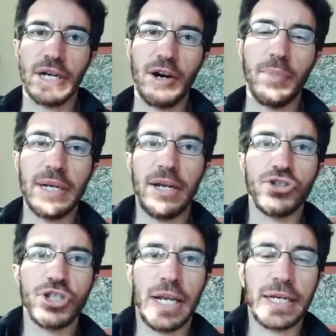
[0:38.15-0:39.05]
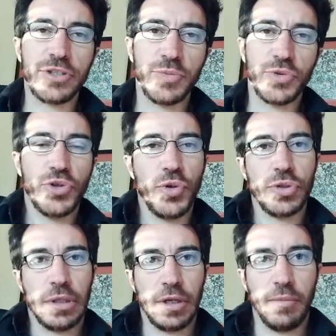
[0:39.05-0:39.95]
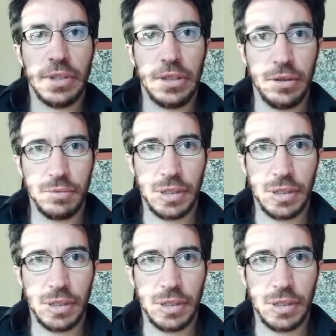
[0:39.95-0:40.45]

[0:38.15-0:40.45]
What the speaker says: how many logical axioms you use and how many